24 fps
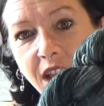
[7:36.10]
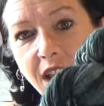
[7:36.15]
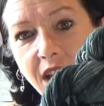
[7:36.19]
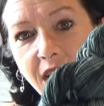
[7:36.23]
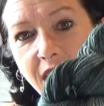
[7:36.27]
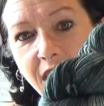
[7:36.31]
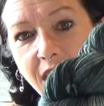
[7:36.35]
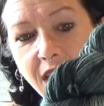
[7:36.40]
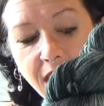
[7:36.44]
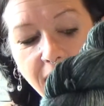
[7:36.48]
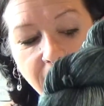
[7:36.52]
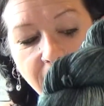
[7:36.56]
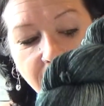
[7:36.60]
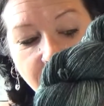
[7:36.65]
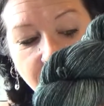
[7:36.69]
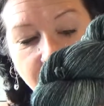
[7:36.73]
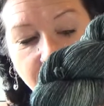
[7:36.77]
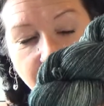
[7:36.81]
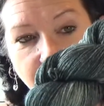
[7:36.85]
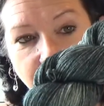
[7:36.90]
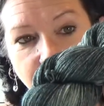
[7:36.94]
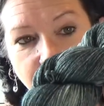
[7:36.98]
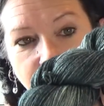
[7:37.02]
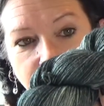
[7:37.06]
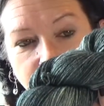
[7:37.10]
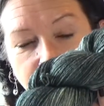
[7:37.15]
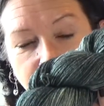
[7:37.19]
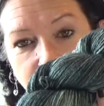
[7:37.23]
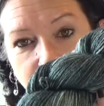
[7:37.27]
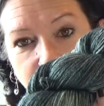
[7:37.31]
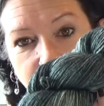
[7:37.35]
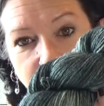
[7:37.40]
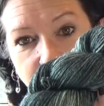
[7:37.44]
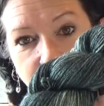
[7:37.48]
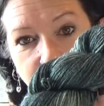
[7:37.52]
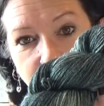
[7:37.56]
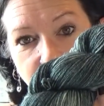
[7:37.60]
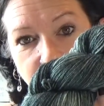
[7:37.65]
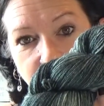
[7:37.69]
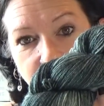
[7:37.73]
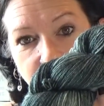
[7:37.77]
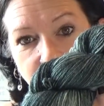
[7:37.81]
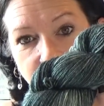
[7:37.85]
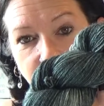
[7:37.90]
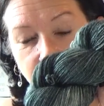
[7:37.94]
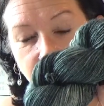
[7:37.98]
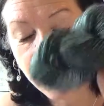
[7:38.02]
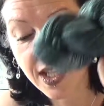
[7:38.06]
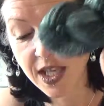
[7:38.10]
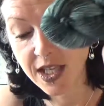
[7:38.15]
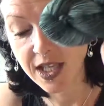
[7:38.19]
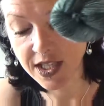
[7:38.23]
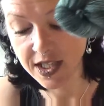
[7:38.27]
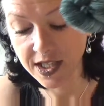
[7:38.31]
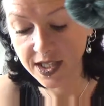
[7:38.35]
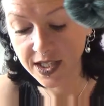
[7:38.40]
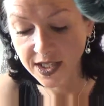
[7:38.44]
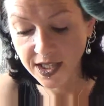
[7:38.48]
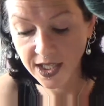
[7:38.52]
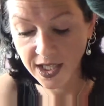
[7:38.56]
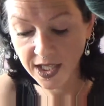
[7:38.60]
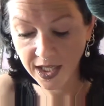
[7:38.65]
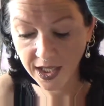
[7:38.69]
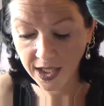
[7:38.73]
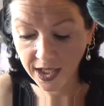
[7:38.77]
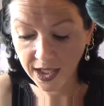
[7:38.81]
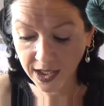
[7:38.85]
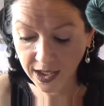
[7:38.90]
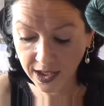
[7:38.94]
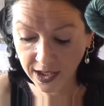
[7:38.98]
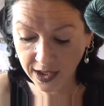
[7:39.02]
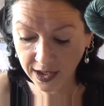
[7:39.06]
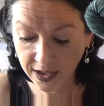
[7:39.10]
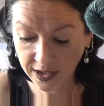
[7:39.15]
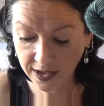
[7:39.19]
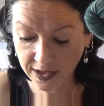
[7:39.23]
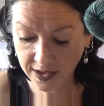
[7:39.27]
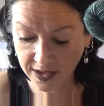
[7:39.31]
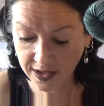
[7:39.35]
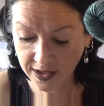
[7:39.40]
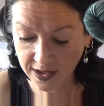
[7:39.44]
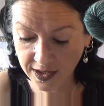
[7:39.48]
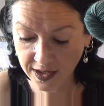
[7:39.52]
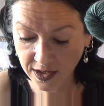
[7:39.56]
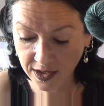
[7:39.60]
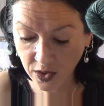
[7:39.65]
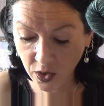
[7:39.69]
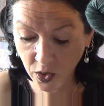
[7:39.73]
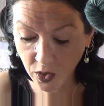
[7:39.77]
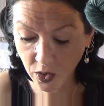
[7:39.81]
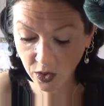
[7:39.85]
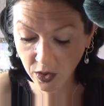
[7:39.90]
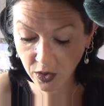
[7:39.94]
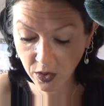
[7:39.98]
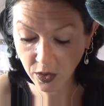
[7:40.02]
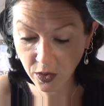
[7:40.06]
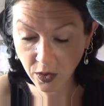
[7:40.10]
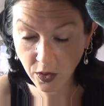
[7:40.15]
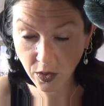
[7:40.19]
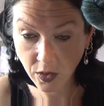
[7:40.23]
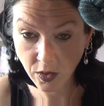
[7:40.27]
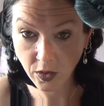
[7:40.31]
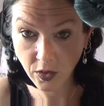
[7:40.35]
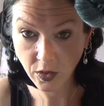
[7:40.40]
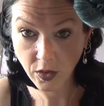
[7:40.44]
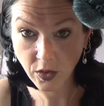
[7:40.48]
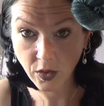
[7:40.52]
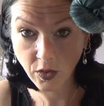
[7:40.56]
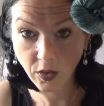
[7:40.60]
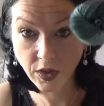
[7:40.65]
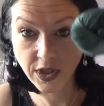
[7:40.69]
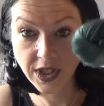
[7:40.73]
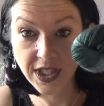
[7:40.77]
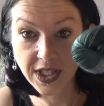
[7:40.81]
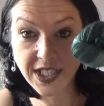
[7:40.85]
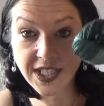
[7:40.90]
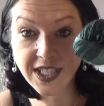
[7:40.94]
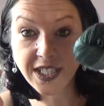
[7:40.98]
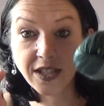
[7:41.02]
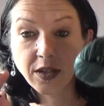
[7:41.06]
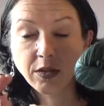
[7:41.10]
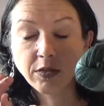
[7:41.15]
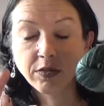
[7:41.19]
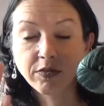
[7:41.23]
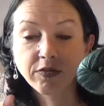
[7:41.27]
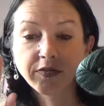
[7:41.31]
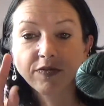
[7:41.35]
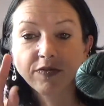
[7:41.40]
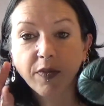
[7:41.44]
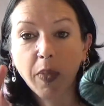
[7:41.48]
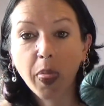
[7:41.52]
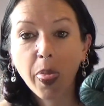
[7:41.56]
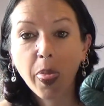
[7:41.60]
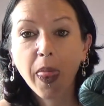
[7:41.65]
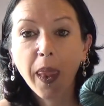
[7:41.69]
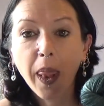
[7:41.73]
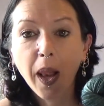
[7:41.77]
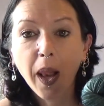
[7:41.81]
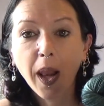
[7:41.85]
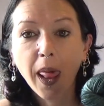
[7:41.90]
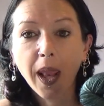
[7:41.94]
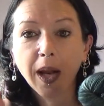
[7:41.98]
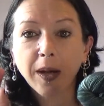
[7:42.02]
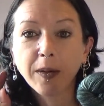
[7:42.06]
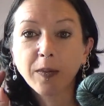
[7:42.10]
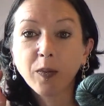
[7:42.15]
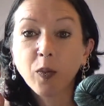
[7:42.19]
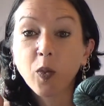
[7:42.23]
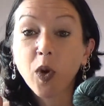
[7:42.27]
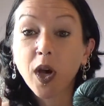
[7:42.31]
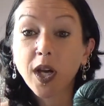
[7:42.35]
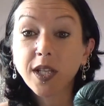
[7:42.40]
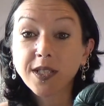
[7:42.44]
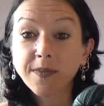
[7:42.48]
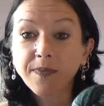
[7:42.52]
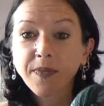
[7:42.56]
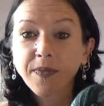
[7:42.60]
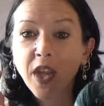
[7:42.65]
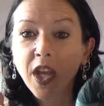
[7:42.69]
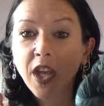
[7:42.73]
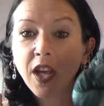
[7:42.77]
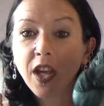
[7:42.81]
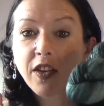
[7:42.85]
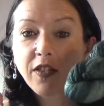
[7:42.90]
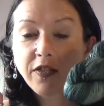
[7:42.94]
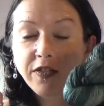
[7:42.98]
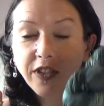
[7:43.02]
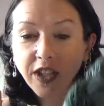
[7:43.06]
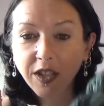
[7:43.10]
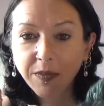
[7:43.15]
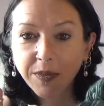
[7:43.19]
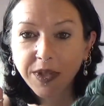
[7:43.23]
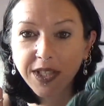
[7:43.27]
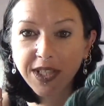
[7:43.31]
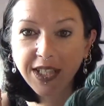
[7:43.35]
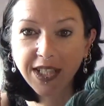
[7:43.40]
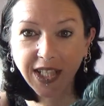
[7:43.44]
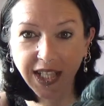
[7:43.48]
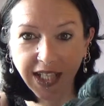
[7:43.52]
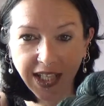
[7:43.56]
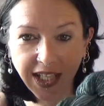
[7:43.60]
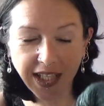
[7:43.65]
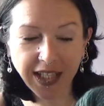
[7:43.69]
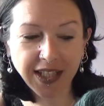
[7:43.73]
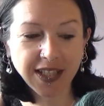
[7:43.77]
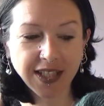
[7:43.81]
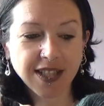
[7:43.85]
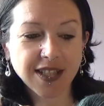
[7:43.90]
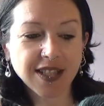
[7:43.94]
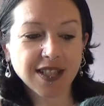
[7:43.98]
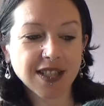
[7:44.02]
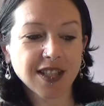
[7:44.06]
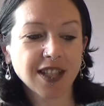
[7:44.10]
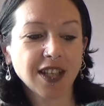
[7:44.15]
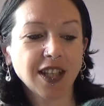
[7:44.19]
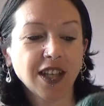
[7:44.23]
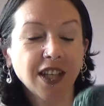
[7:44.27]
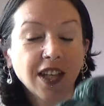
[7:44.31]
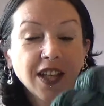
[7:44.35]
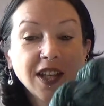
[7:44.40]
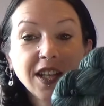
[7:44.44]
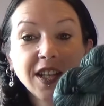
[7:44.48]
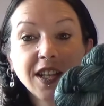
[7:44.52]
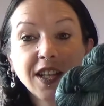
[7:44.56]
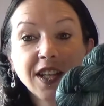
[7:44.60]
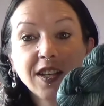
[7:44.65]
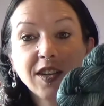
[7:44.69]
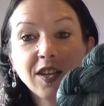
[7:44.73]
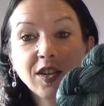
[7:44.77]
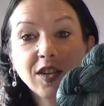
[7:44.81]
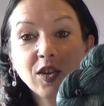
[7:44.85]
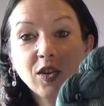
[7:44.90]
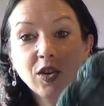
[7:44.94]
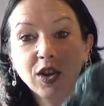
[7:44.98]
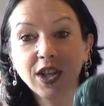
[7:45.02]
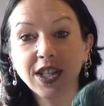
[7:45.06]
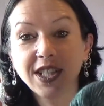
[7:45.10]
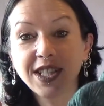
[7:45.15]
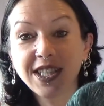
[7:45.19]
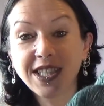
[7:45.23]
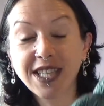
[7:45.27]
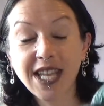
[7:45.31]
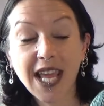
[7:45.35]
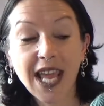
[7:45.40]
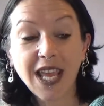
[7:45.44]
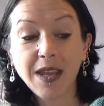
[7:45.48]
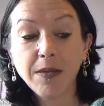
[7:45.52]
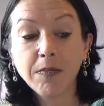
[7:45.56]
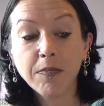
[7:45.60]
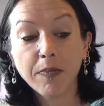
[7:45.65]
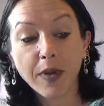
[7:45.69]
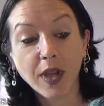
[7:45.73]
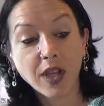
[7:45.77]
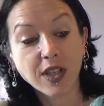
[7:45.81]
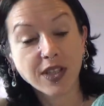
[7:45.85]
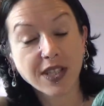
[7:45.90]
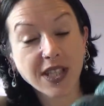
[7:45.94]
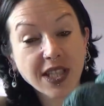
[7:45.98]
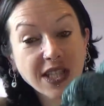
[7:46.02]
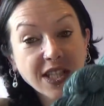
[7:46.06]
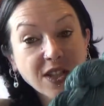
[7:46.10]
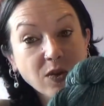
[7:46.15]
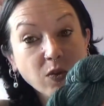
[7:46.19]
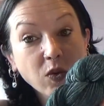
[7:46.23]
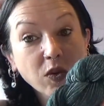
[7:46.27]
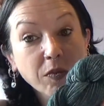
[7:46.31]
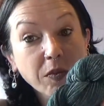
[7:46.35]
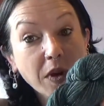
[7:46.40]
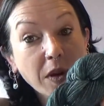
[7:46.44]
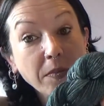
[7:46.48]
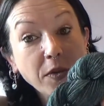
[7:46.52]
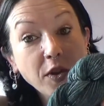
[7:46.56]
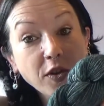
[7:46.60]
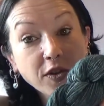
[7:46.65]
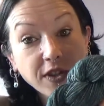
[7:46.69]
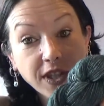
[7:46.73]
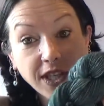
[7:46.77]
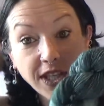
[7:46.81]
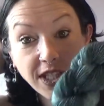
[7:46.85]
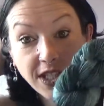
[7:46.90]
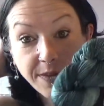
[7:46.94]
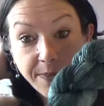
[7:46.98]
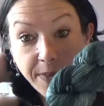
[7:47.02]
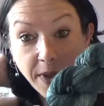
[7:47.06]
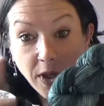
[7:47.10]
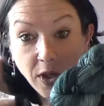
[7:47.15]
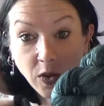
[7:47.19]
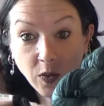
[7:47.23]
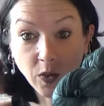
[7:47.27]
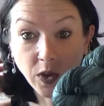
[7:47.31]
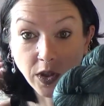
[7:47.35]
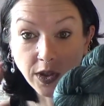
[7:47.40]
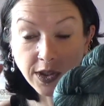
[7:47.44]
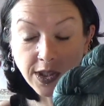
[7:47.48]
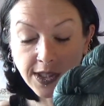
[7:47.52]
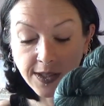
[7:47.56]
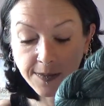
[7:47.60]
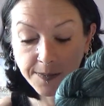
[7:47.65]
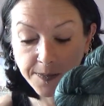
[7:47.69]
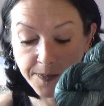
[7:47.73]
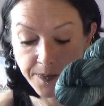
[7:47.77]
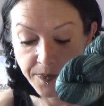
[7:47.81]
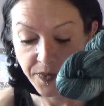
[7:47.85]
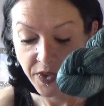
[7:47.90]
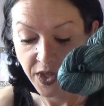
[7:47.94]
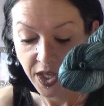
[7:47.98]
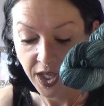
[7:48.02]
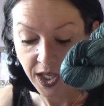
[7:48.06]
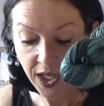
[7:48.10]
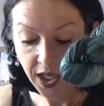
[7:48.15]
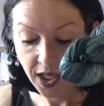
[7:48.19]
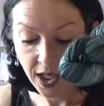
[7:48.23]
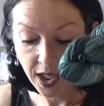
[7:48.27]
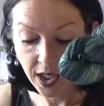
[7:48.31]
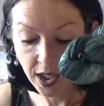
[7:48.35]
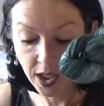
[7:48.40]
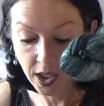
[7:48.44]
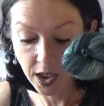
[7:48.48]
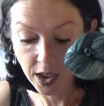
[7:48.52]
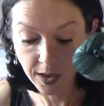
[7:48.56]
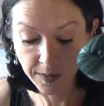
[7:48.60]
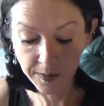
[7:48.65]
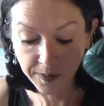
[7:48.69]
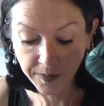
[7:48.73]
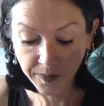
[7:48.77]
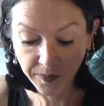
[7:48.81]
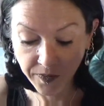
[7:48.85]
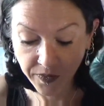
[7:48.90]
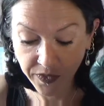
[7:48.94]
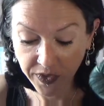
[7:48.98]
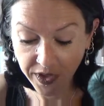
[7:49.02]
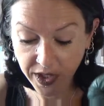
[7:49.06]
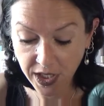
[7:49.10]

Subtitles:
and this is got its words. Venomous Kiss got its name because this is one of my music inspired ones, and